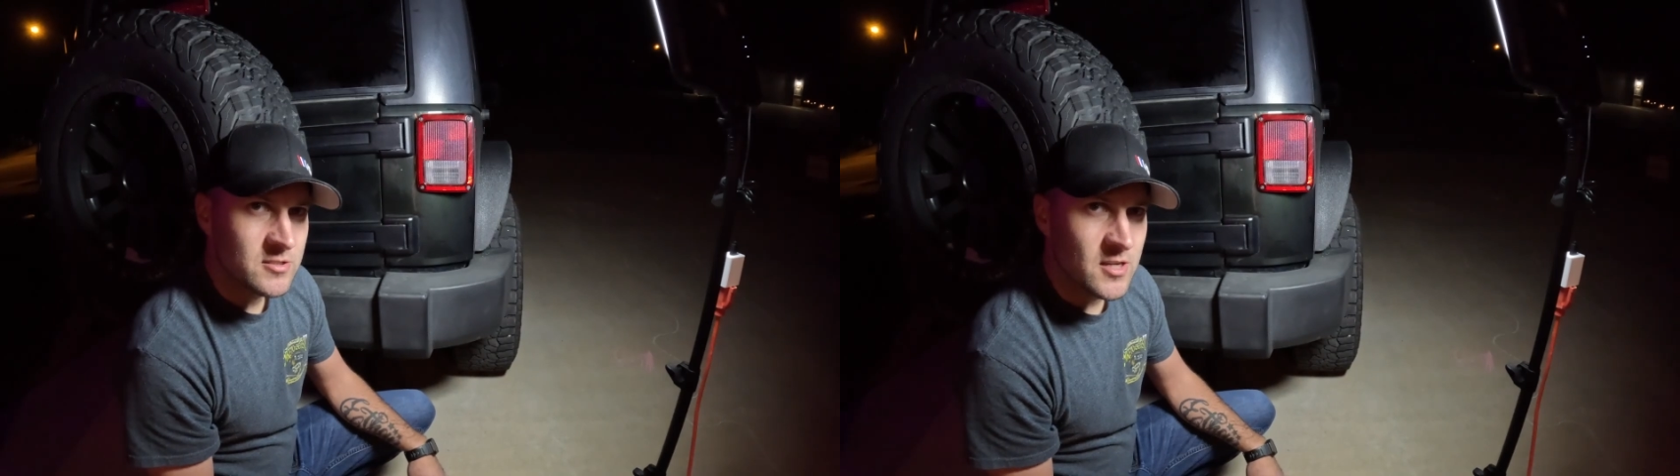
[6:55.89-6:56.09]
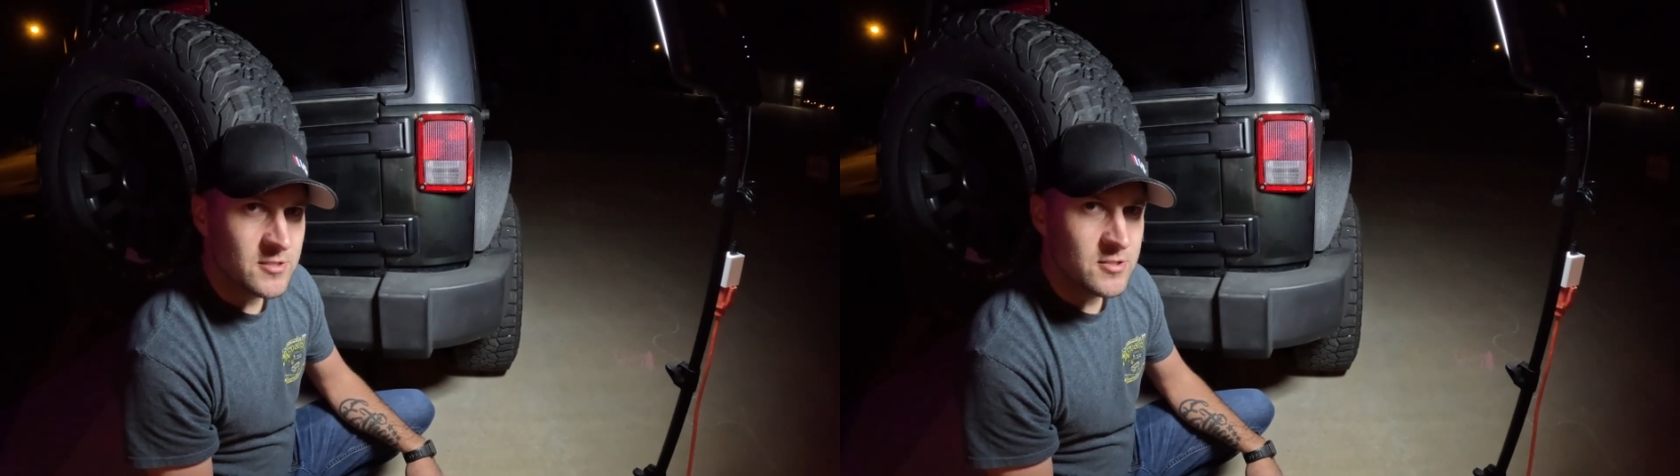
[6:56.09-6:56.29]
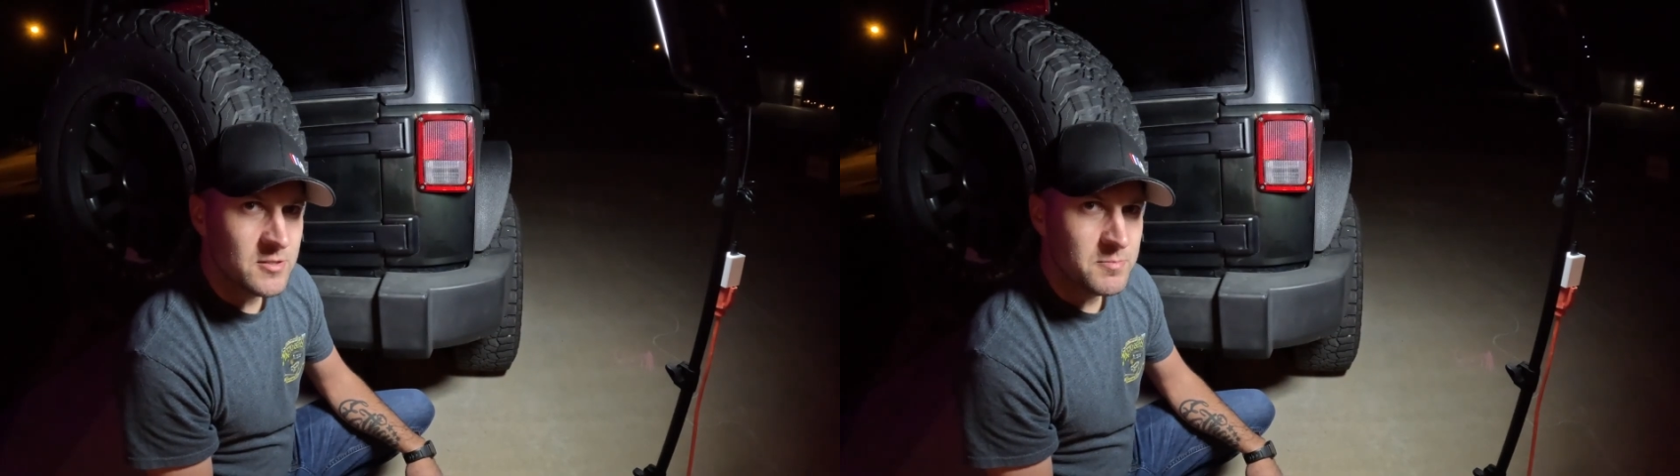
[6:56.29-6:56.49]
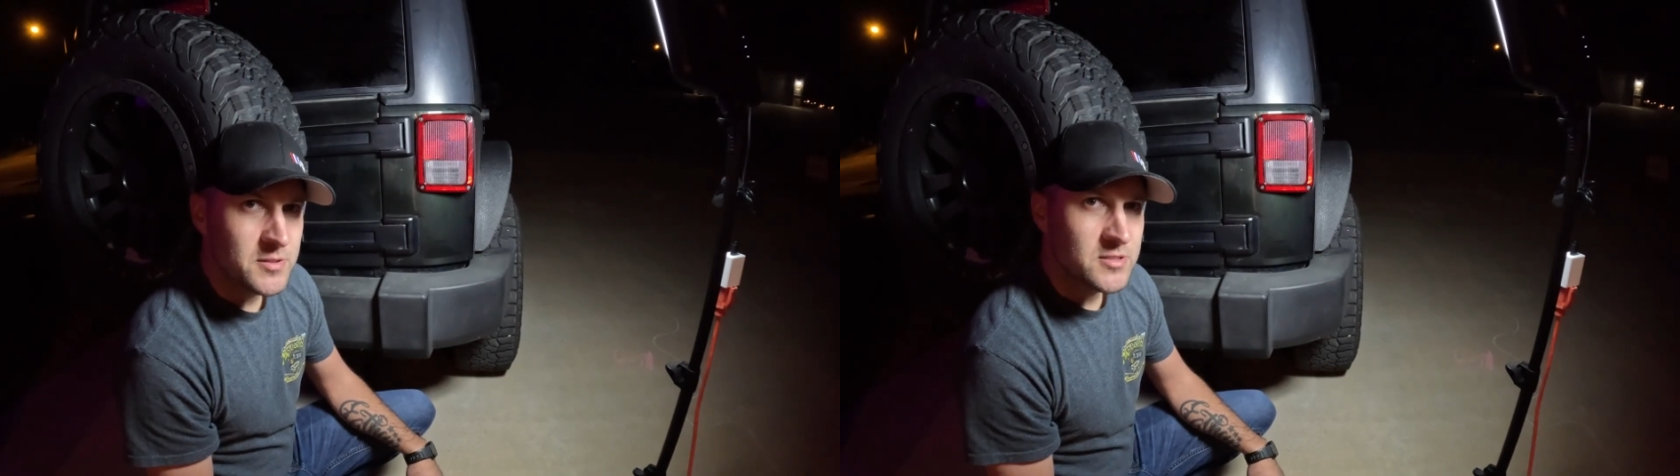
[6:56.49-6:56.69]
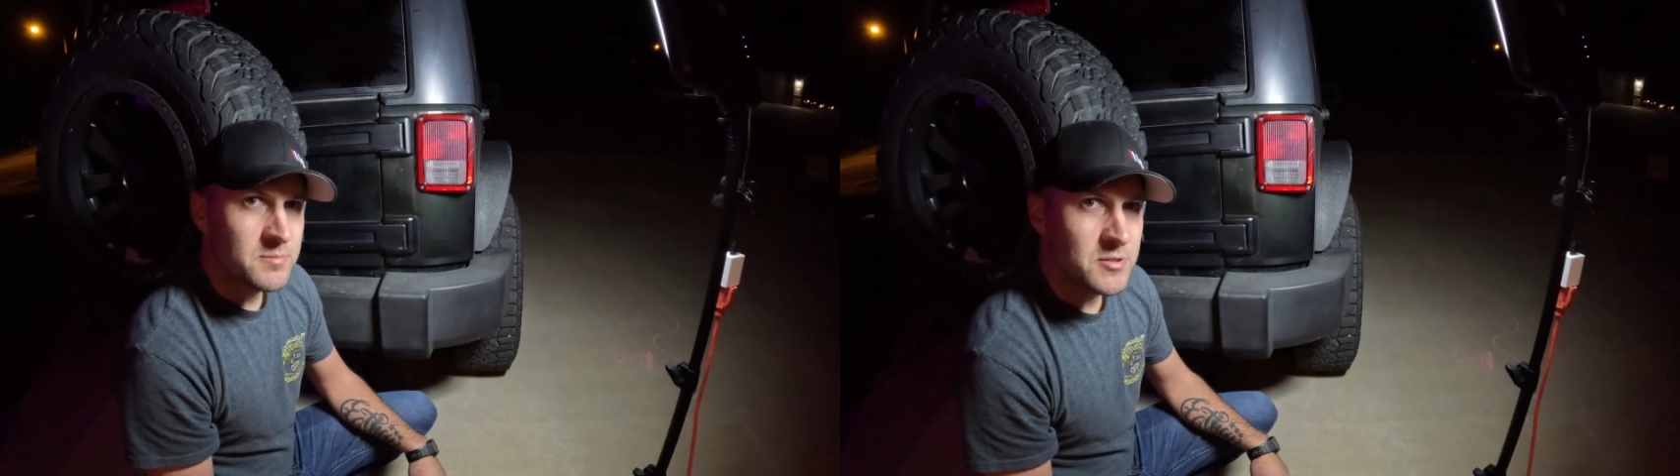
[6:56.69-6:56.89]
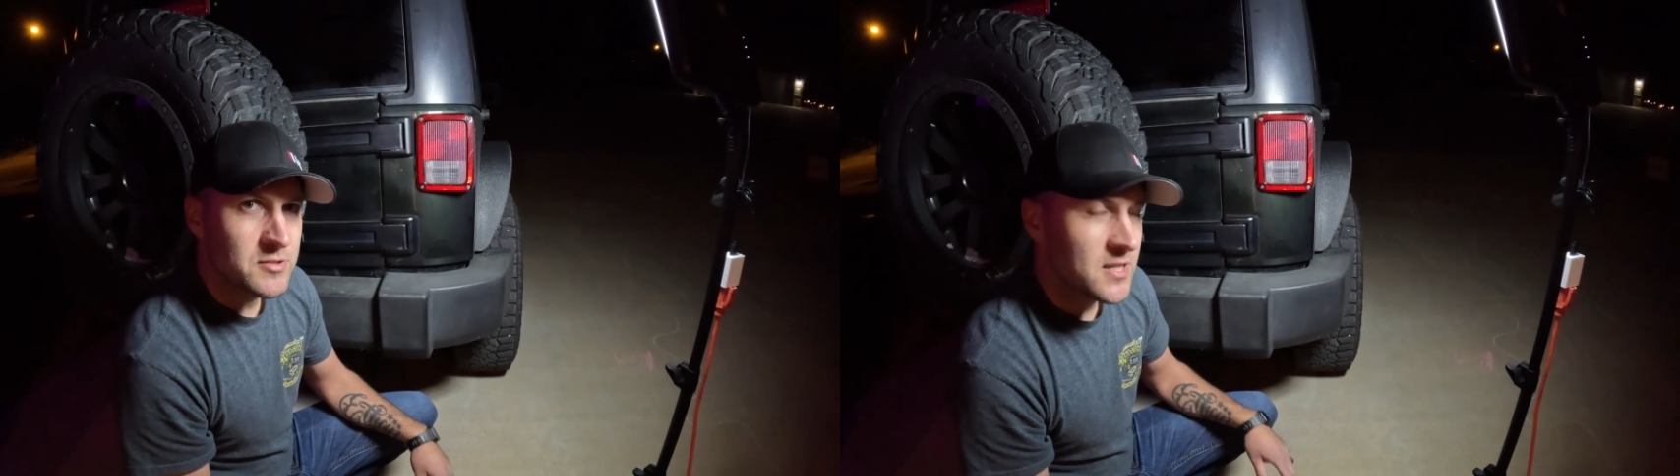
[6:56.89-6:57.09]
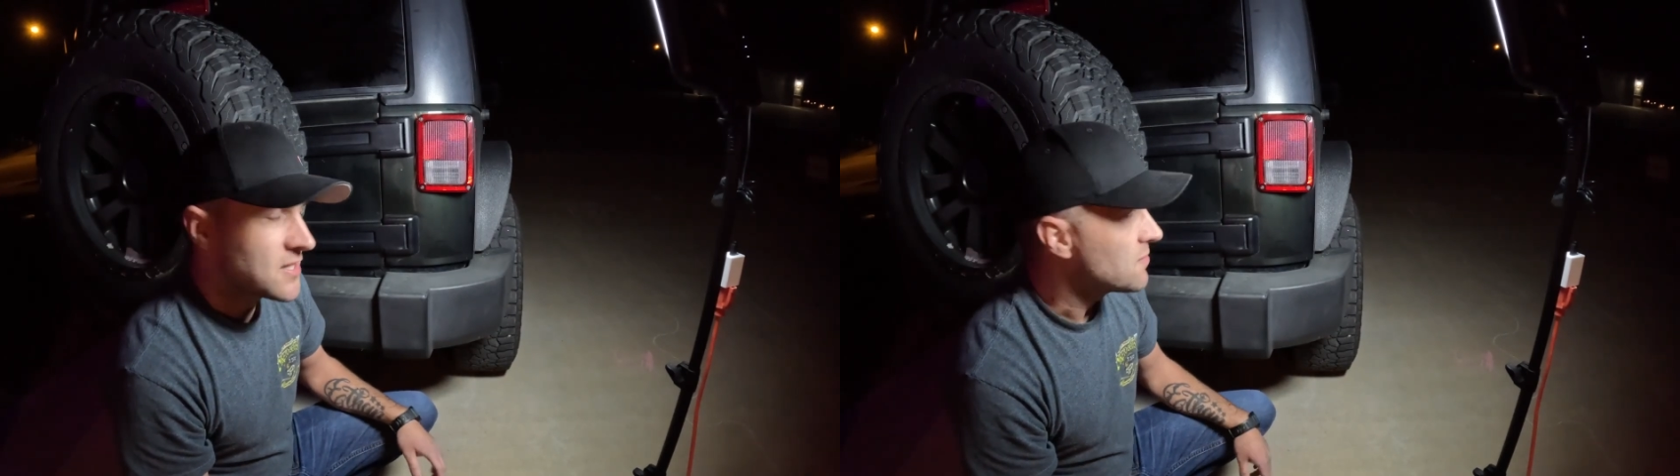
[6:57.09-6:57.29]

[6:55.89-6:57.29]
touch, put some music in